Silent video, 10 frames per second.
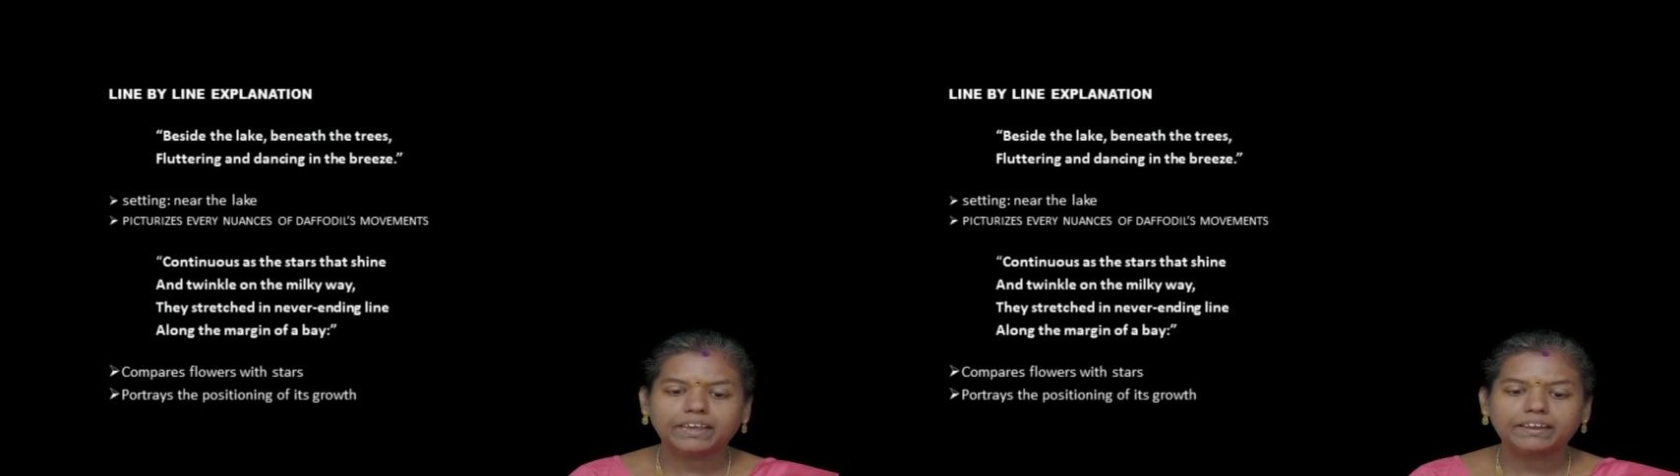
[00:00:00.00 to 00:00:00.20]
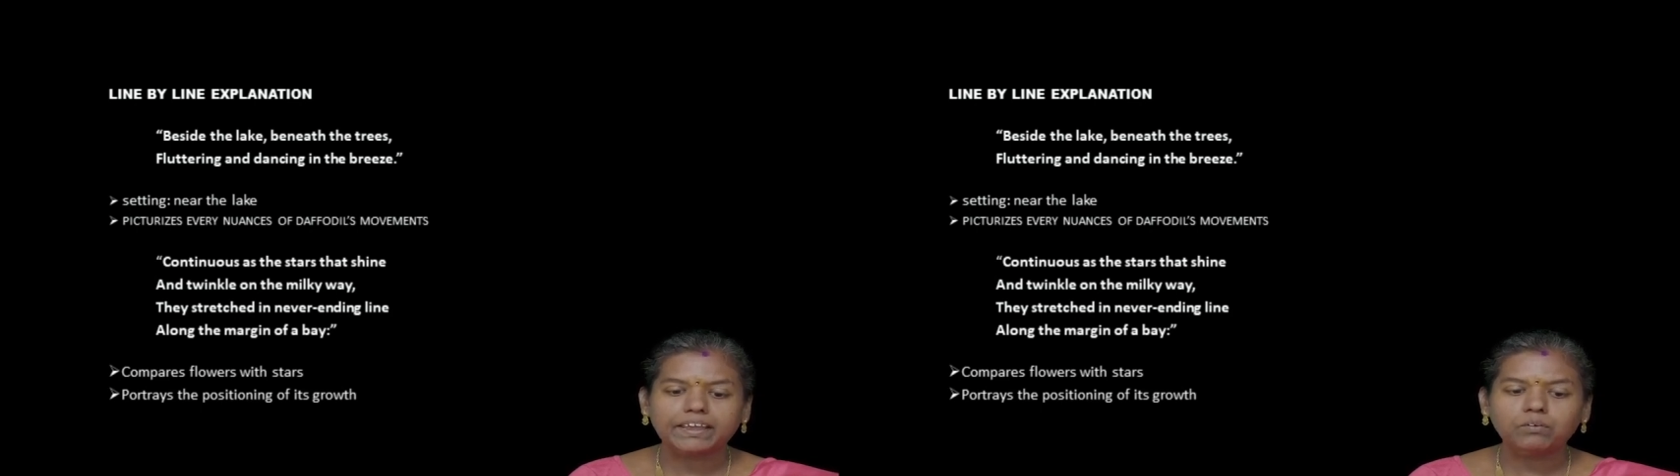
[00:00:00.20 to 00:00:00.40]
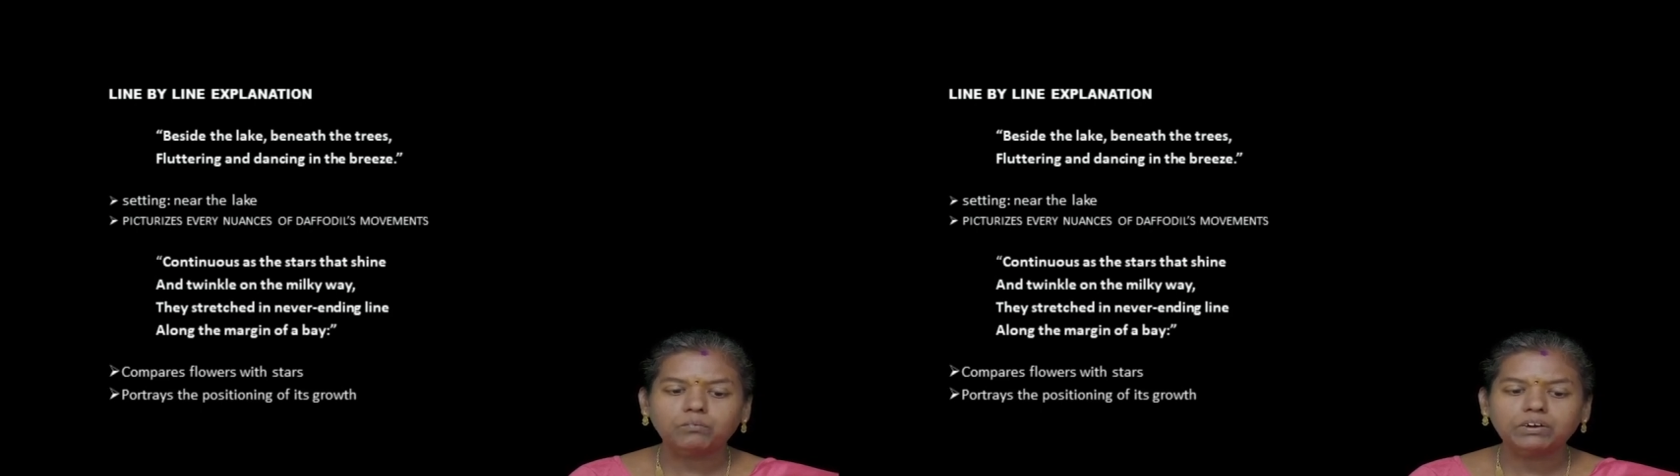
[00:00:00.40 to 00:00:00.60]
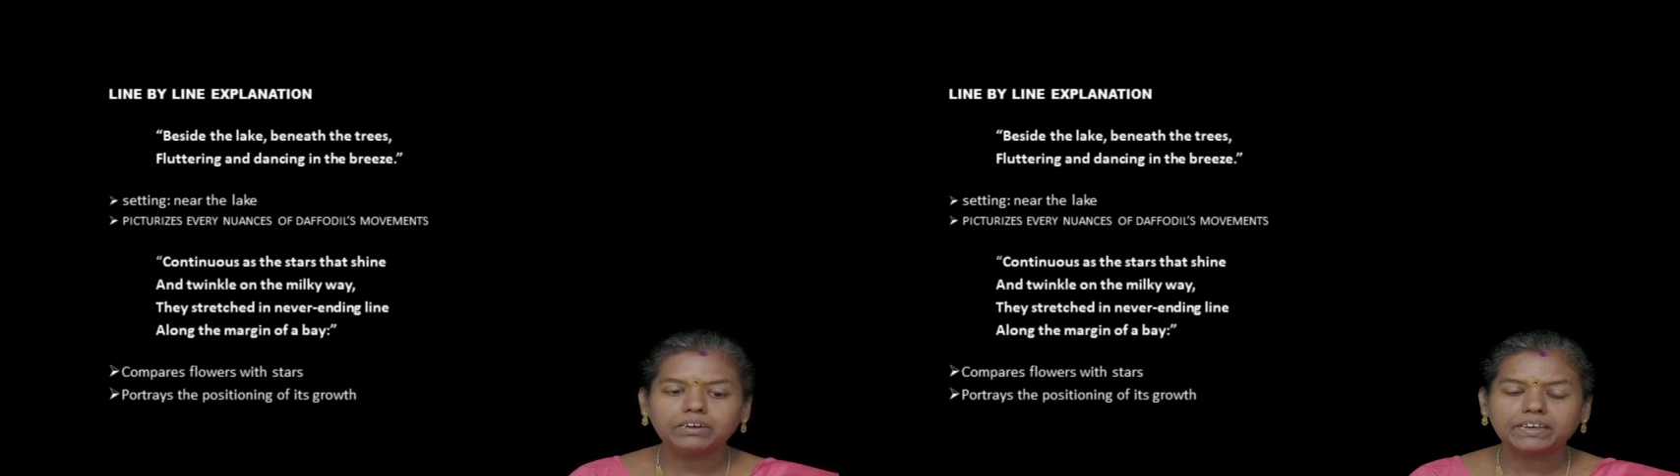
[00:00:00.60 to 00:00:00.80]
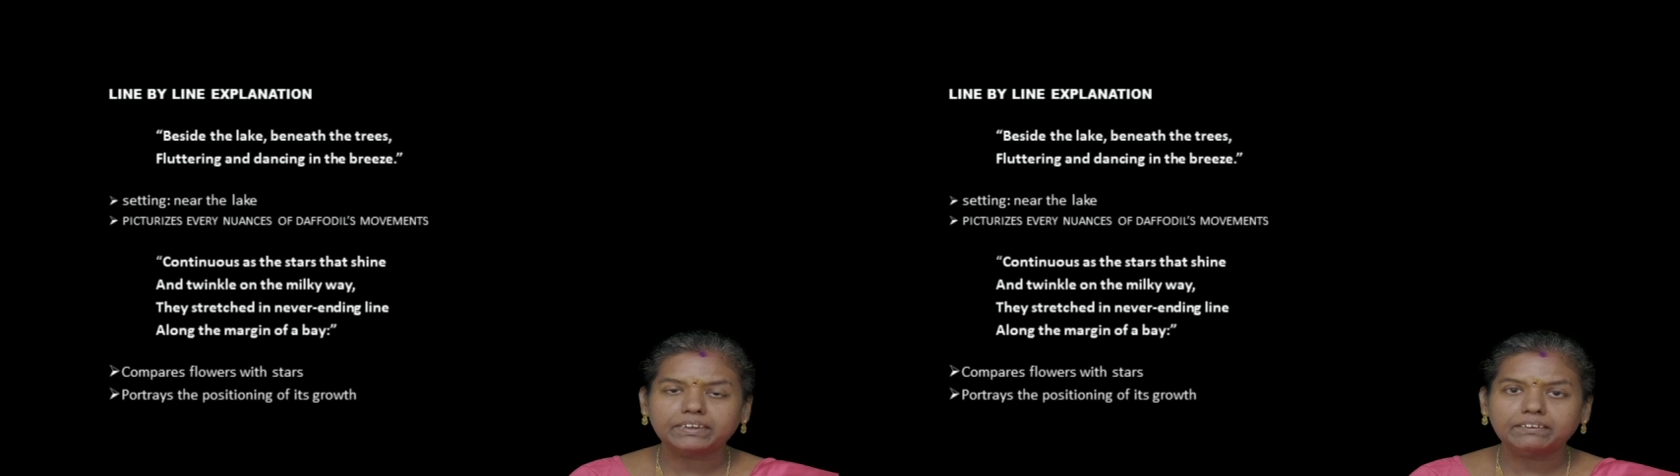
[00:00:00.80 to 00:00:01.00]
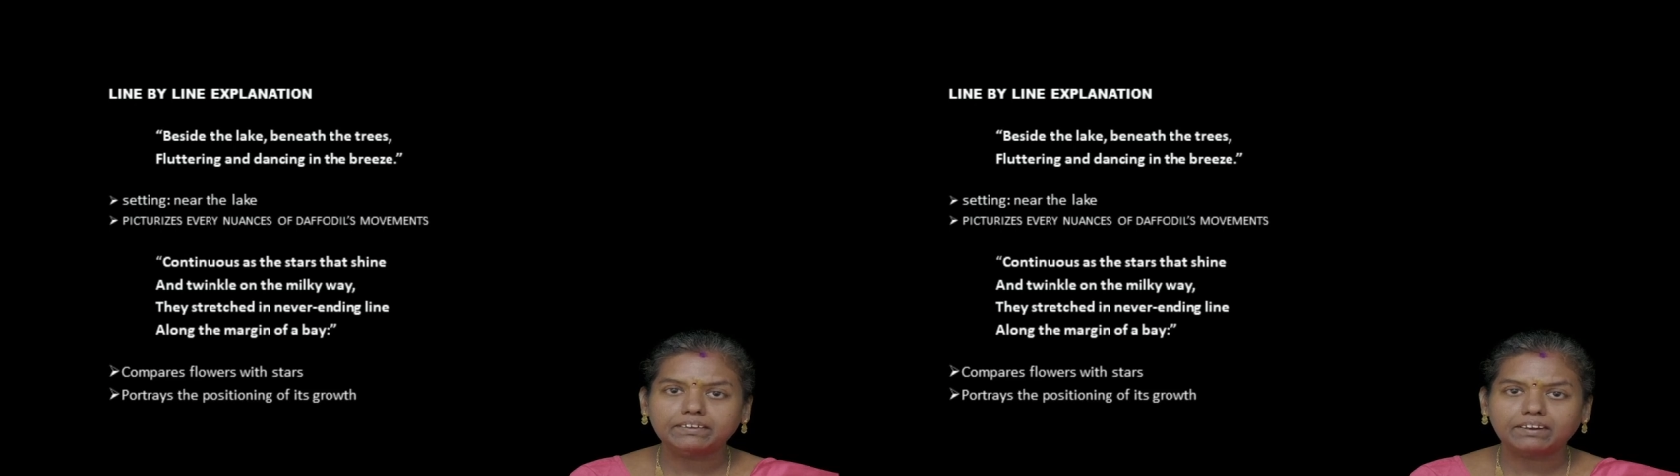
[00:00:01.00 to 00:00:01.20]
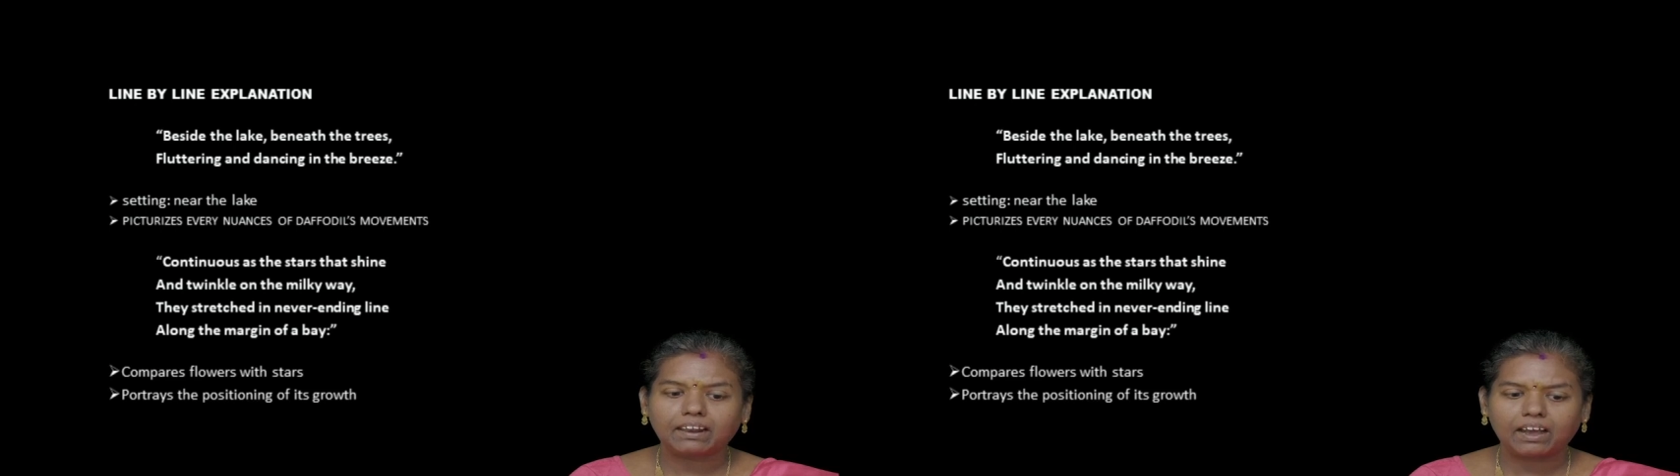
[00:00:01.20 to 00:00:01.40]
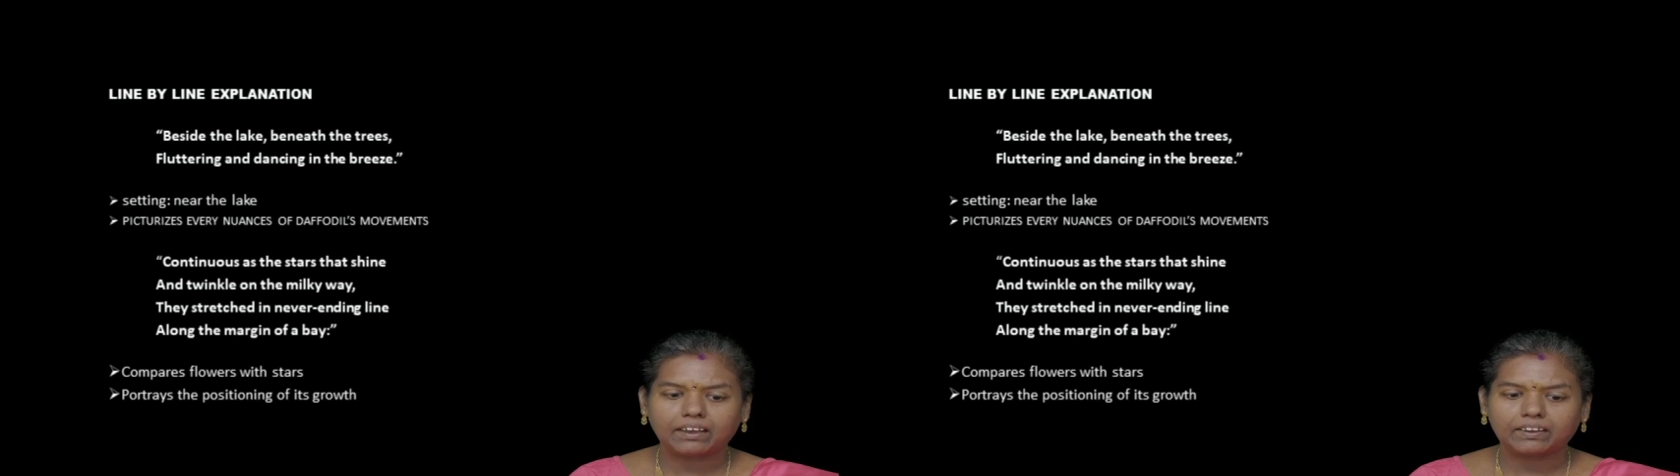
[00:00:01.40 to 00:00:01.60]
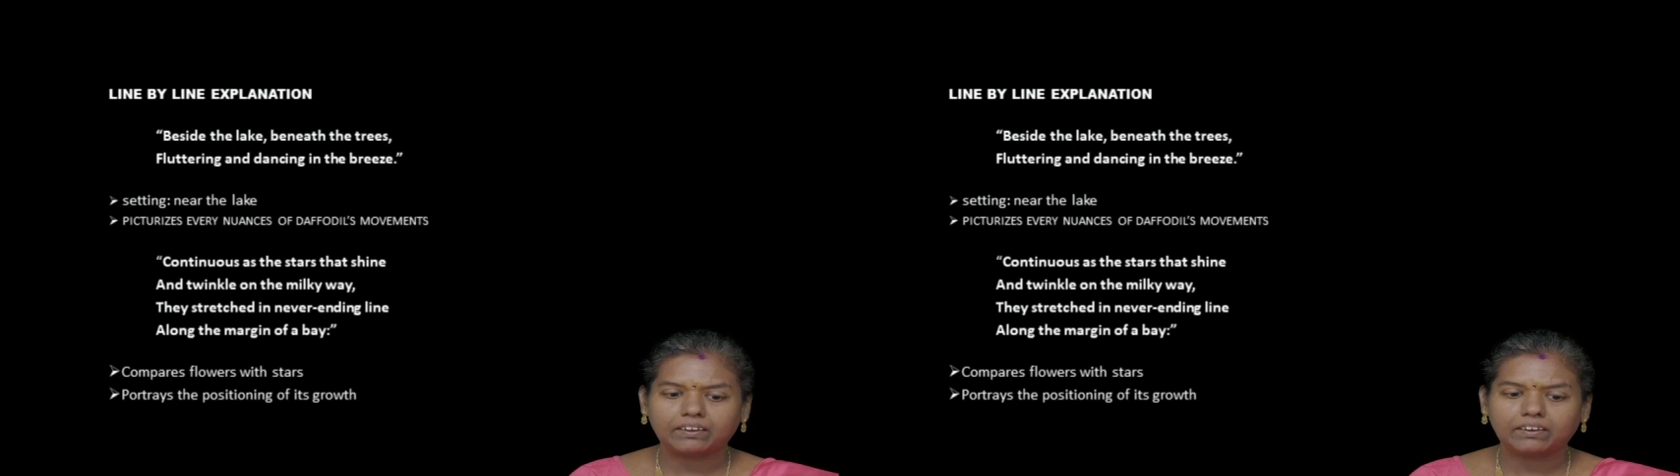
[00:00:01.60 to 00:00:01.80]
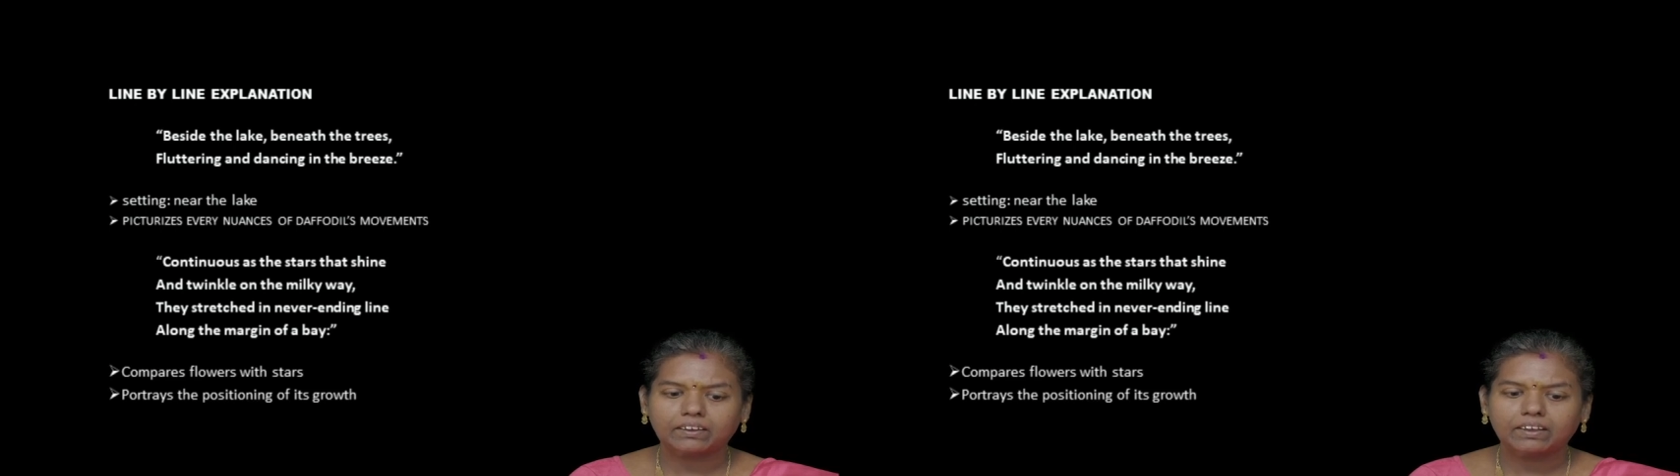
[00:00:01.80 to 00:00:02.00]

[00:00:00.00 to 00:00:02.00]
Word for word: never-ending line